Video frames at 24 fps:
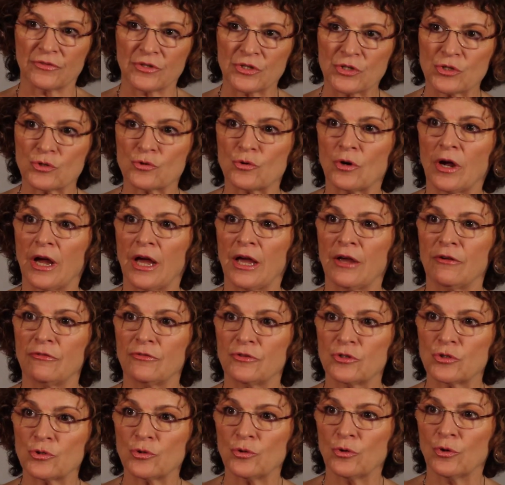to
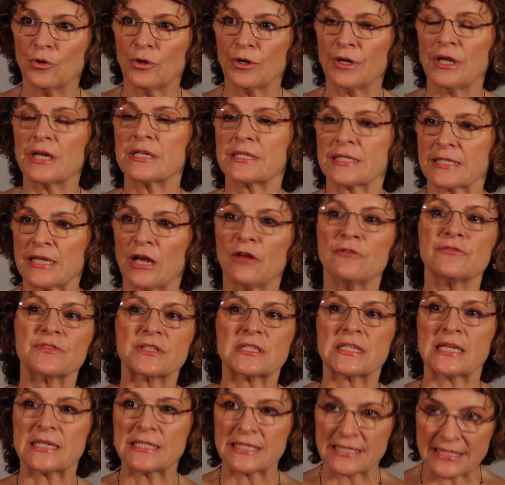strive toward a
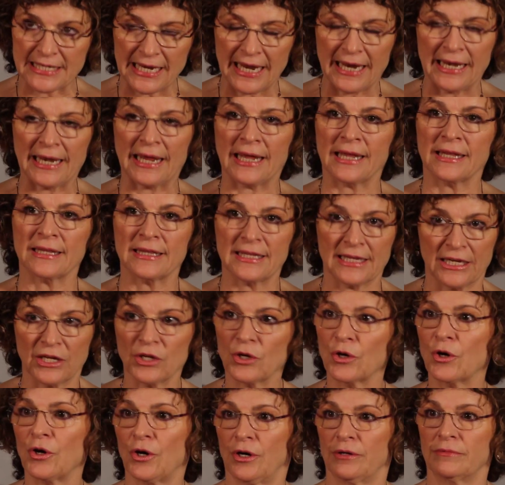self-sustaining
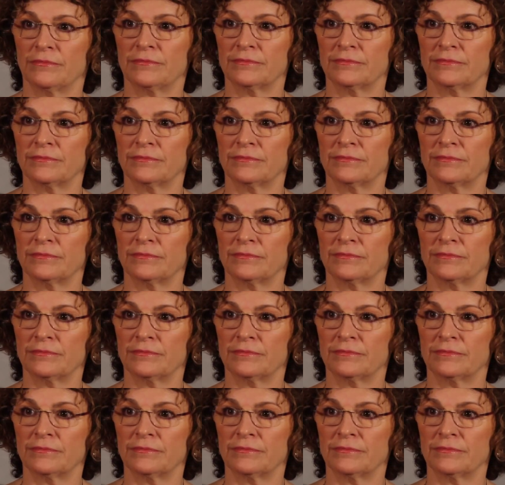theater.